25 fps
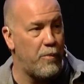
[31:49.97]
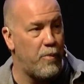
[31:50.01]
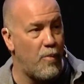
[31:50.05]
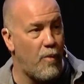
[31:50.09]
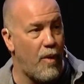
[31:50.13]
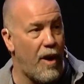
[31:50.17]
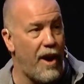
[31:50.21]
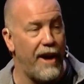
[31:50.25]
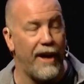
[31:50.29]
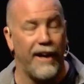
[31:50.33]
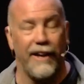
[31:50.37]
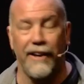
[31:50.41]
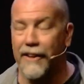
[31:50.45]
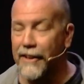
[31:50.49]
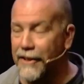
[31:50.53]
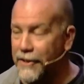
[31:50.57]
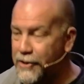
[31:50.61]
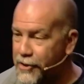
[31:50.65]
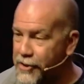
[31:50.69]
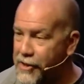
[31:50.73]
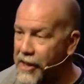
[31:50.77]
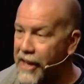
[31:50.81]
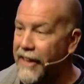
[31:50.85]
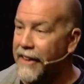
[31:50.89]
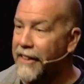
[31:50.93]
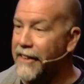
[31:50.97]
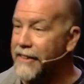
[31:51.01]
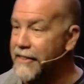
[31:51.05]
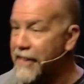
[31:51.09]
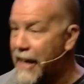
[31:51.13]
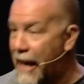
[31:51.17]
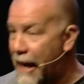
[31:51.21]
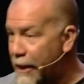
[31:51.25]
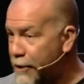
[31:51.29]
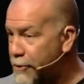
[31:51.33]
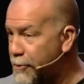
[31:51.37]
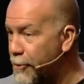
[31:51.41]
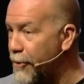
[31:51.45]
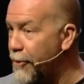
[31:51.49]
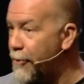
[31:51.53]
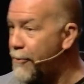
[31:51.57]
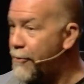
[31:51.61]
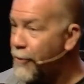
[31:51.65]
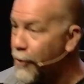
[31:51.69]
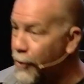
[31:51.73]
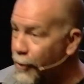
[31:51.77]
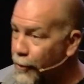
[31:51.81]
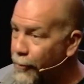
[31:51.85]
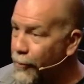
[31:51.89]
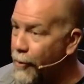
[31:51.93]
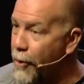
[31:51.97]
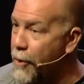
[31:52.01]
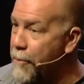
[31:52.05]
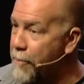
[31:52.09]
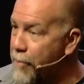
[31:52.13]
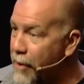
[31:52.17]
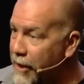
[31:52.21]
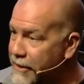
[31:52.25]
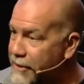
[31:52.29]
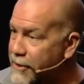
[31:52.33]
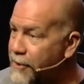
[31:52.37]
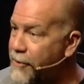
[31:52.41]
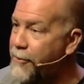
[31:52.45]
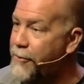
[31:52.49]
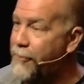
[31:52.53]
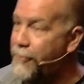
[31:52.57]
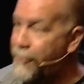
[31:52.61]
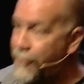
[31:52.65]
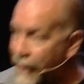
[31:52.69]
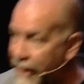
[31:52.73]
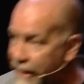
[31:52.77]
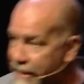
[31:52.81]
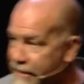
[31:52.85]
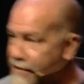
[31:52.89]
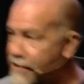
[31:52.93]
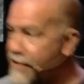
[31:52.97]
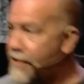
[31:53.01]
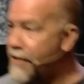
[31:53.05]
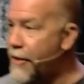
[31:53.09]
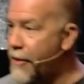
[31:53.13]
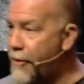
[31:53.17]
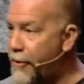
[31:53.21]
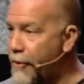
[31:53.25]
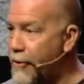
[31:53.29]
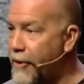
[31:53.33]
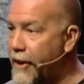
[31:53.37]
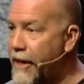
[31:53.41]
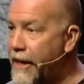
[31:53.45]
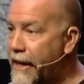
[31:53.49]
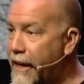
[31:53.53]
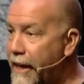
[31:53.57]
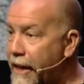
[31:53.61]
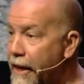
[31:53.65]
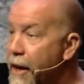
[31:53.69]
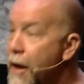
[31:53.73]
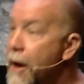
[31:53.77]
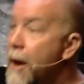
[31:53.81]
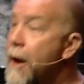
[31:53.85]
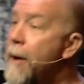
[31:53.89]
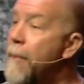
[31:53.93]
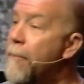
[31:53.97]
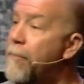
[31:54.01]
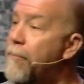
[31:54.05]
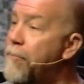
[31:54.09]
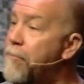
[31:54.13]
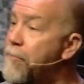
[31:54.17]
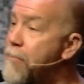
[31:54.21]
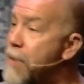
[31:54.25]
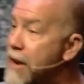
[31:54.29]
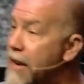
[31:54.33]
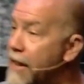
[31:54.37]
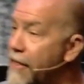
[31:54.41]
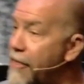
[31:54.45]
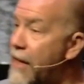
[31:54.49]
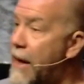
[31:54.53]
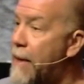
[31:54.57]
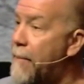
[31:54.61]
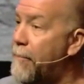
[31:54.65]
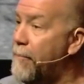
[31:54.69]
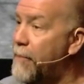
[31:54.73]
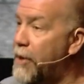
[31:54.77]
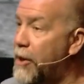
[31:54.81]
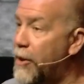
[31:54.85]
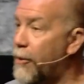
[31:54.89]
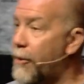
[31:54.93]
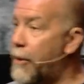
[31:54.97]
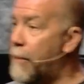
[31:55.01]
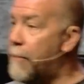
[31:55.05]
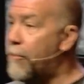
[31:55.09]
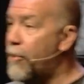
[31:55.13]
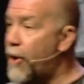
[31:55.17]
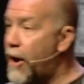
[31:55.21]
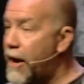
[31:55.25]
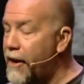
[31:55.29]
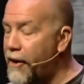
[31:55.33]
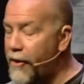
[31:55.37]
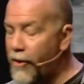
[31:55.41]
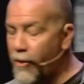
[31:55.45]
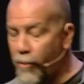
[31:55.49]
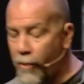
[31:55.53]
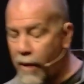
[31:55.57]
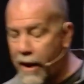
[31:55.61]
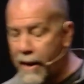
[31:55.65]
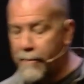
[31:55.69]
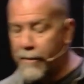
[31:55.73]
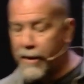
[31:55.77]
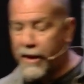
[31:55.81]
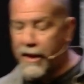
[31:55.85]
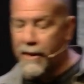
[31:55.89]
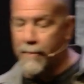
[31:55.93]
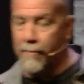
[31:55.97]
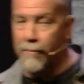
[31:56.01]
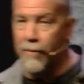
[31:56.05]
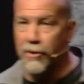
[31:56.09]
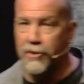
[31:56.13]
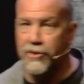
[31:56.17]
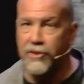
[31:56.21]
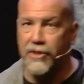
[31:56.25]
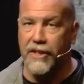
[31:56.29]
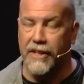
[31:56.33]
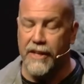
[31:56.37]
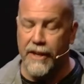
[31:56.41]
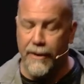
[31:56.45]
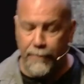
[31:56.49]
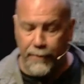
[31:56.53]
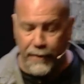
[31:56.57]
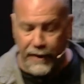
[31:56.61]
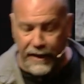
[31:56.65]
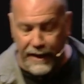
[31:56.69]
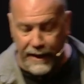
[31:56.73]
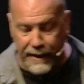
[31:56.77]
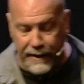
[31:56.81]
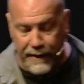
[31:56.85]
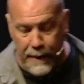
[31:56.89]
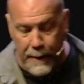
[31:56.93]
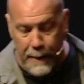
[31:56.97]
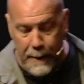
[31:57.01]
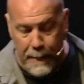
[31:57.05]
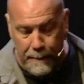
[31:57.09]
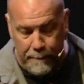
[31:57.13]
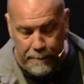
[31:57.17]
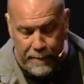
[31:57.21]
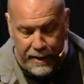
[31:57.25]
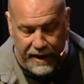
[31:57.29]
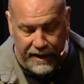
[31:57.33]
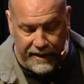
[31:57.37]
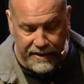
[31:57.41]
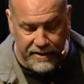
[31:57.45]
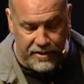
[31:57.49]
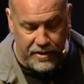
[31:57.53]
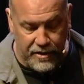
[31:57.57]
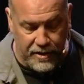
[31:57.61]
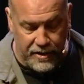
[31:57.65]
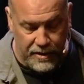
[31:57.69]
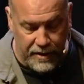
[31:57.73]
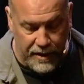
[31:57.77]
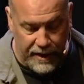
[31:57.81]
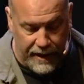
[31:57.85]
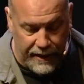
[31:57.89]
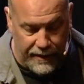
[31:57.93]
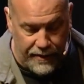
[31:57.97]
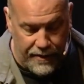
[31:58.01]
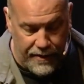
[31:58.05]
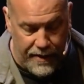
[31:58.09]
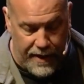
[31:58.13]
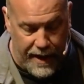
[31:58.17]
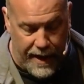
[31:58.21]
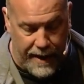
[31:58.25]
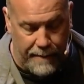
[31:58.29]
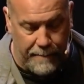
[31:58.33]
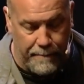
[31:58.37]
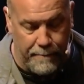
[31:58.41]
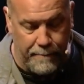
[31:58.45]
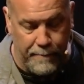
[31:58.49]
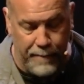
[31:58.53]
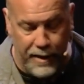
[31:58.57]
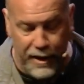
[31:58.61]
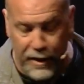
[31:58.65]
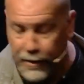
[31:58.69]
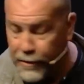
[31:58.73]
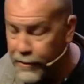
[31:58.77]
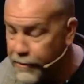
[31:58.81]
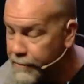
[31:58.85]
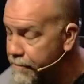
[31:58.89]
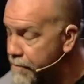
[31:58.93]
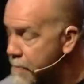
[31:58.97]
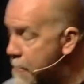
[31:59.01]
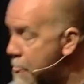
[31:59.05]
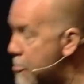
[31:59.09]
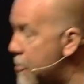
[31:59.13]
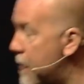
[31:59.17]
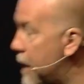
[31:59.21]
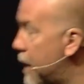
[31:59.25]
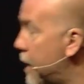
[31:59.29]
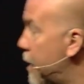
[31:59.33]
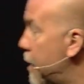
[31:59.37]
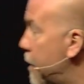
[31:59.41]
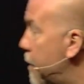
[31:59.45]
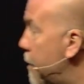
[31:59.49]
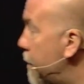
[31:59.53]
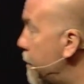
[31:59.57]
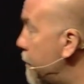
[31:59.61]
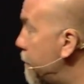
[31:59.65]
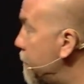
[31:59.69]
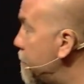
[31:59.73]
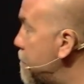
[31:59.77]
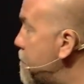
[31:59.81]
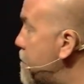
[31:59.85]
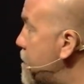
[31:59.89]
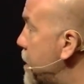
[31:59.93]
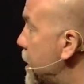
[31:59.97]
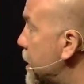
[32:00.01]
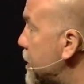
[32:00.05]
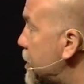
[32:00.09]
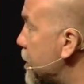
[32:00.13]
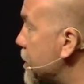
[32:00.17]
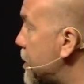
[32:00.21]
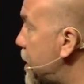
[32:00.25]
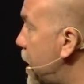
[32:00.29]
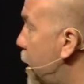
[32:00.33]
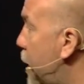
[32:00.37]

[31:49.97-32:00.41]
wine, there's like this actual full, robust feast that they're eating. But in that meal, the bread and the wine become most significant because in that meal, this is how